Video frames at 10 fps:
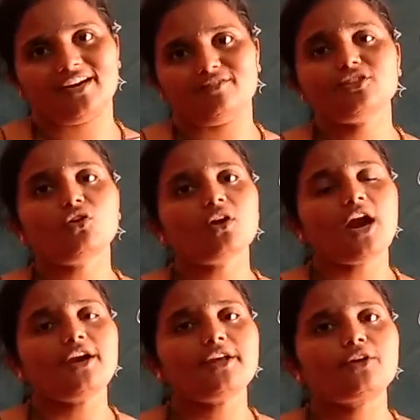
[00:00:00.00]
Without
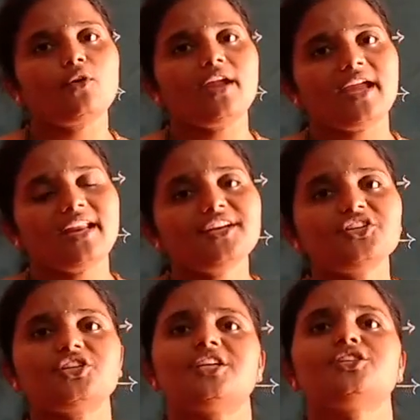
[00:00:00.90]
undergoing any
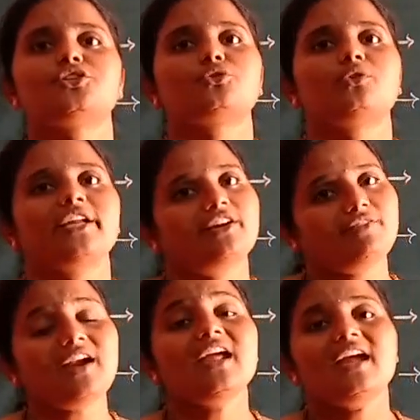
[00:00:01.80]
change to liquid,
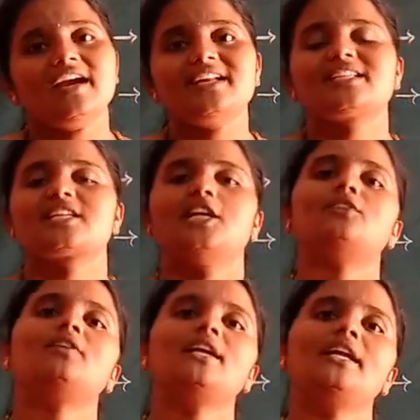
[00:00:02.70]
it is
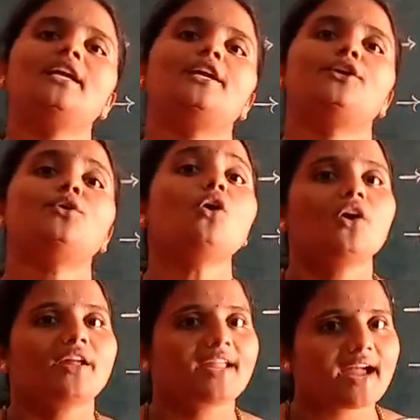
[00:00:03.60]
converting into
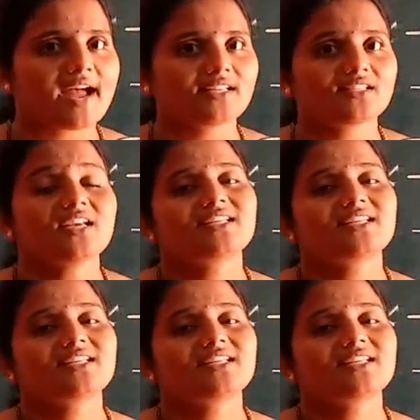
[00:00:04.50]
gas.